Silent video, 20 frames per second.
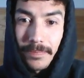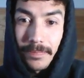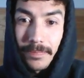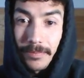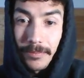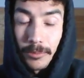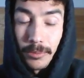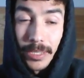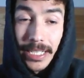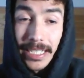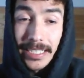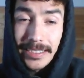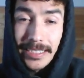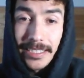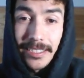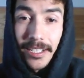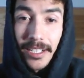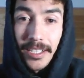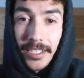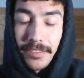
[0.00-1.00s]
resting
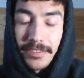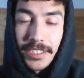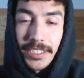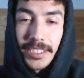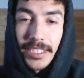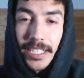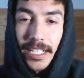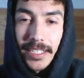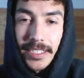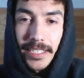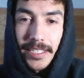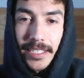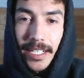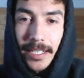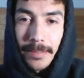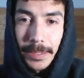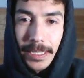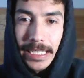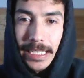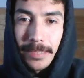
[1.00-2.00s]
all of your Don and not
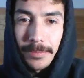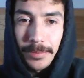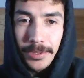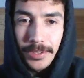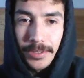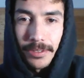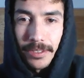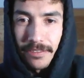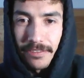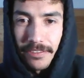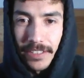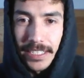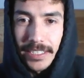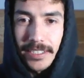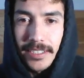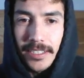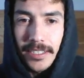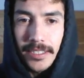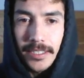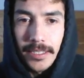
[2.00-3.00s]
being able to defend it
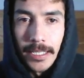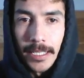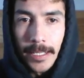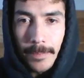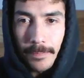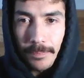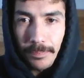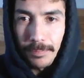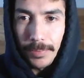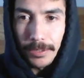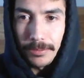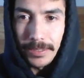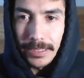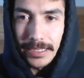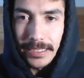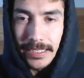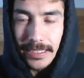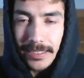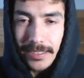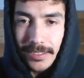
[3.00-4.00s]
all. But with
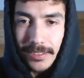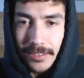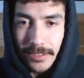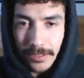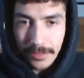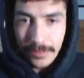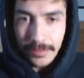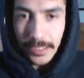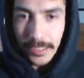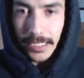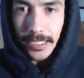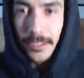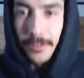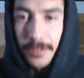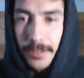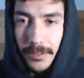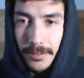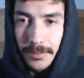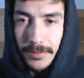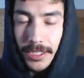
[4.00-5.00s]
this
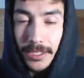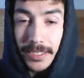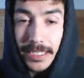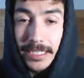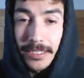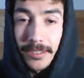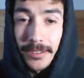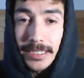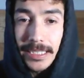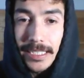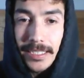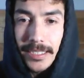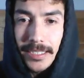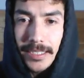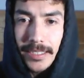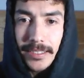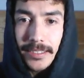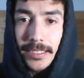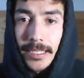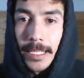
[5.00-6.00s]
Donquixote
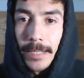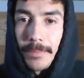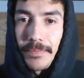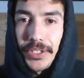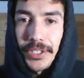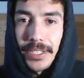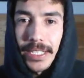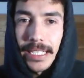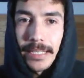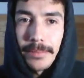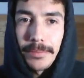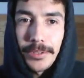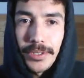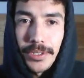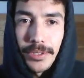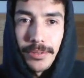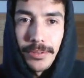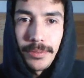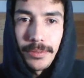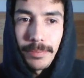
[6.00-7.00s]
list, you're able
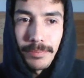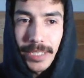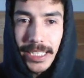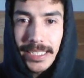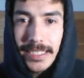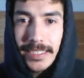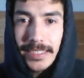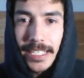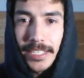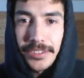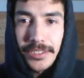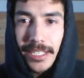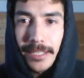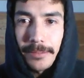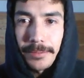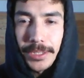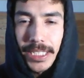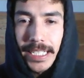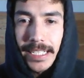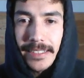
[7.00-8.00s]
to play the 10-drop
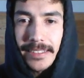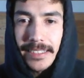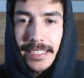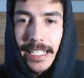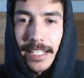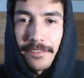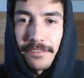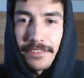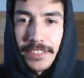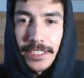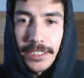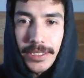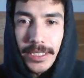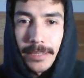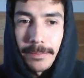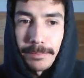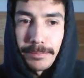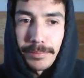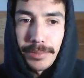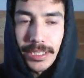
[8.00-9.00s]
Shanks and feel
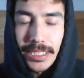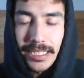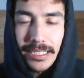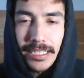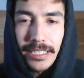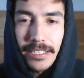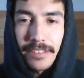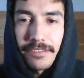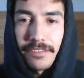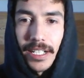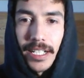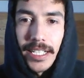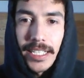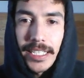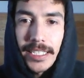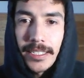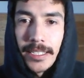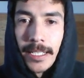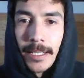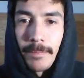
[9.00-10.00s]
completely
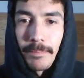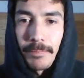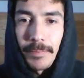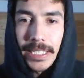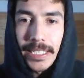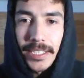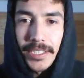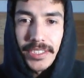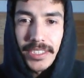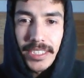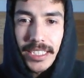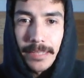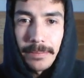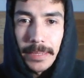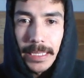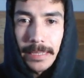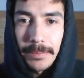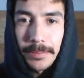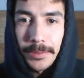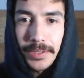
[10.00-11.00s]
fine, because you're going to
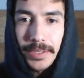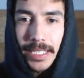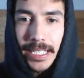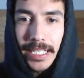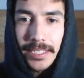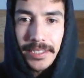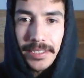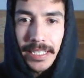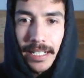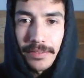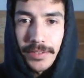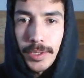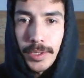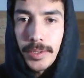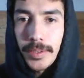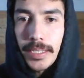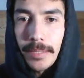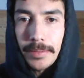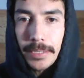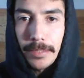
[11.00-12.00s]
be able to either have 2
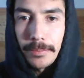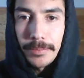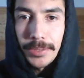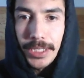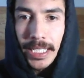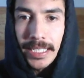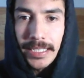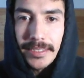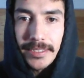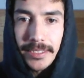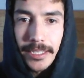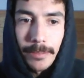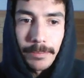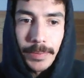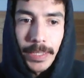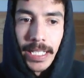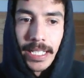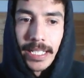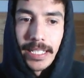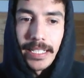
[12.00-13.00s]
Gum Gum Giants up,
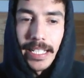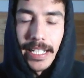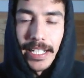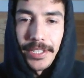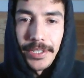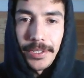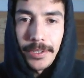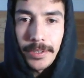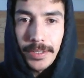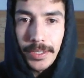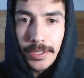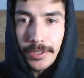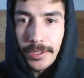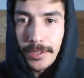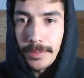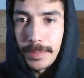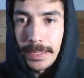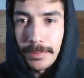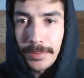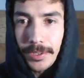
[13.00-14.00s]
a Noro
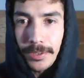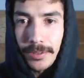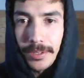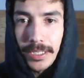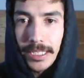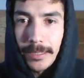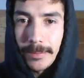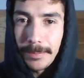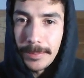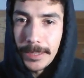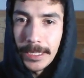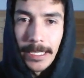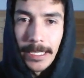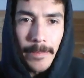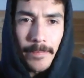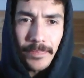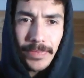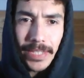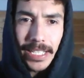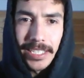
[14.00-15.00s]
Beam Sword up,
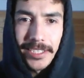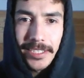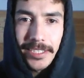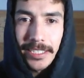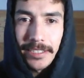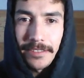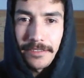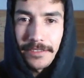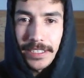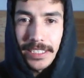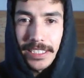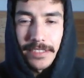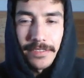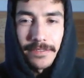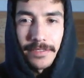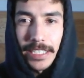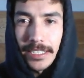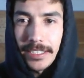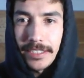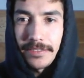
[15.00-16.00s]
and you're going to feeling
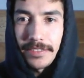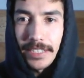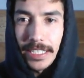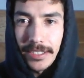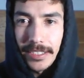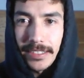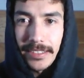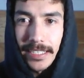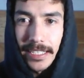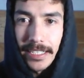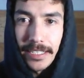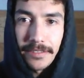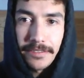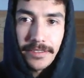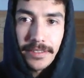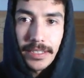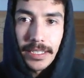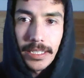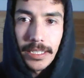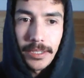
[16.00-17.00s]
very, very safe
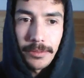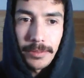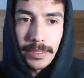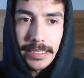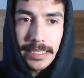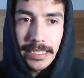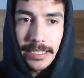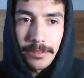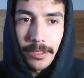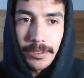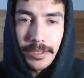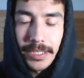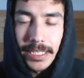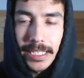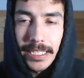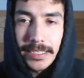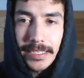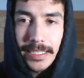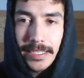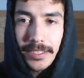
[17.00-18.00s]
with the
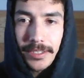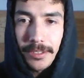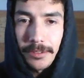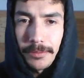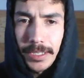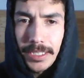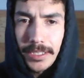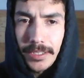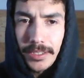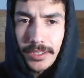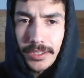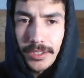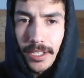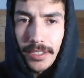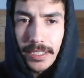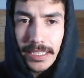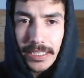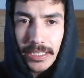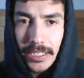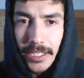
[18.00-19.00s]
Rosinante. So one of the
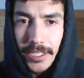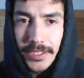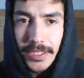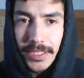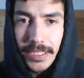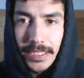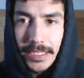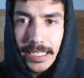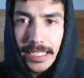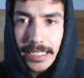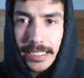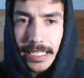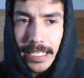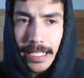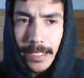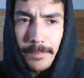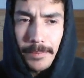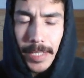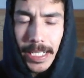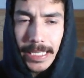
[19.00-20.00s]
strongest cards in the deck,
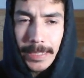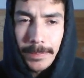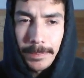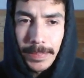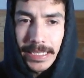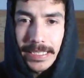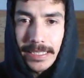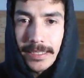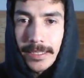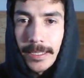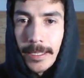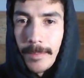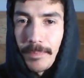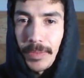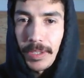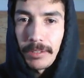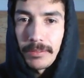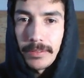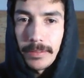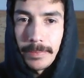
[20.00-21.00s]
and might be
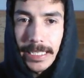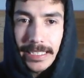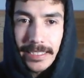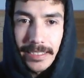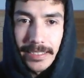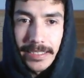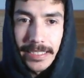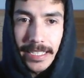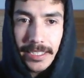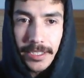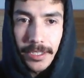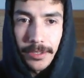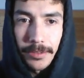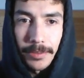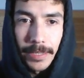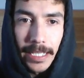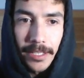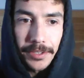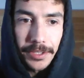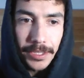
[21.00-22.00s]
what makes the deck go
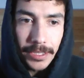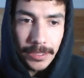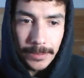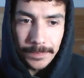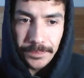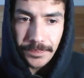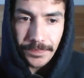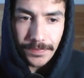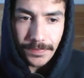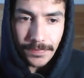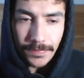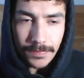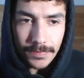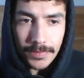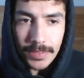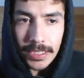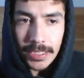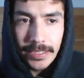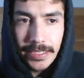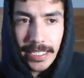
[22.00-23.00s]
around.
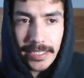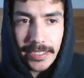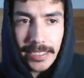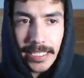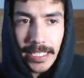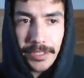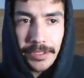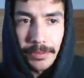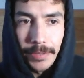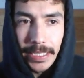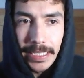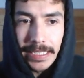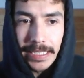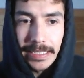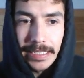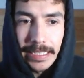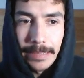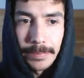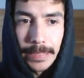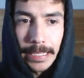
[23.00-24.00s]
Next, guys, we're running
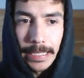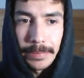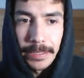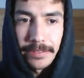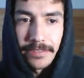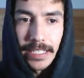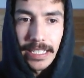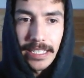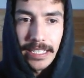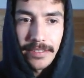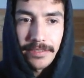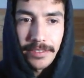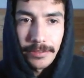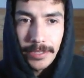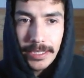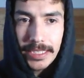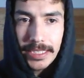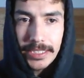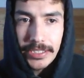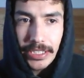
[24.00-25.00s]
the baby 5,
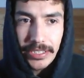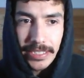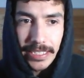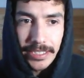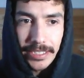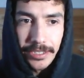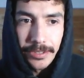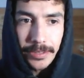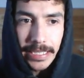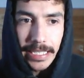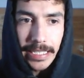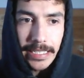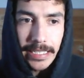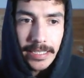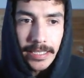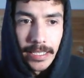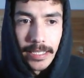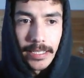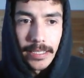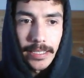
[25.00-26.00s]
really just a 2k.
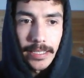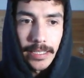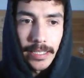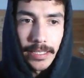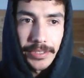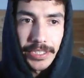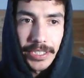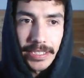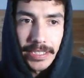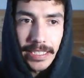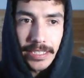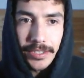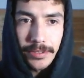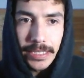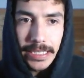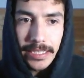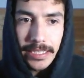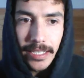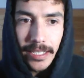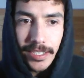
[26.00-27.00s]
She's a
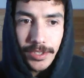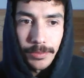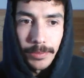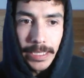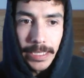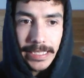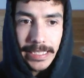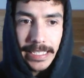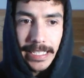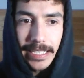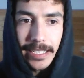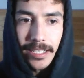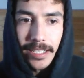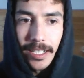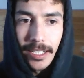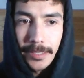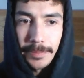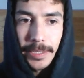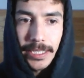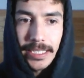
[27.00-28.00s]
3-cost 1k
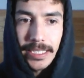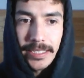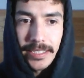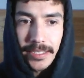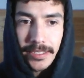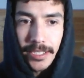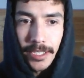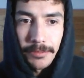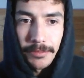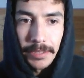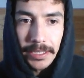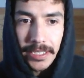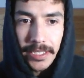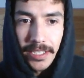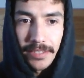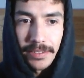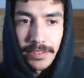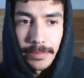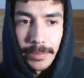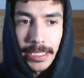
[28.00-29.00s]
on play, discard 1
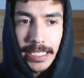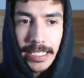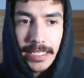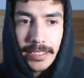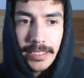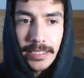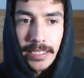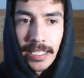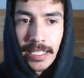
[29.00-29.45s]
card from your hand.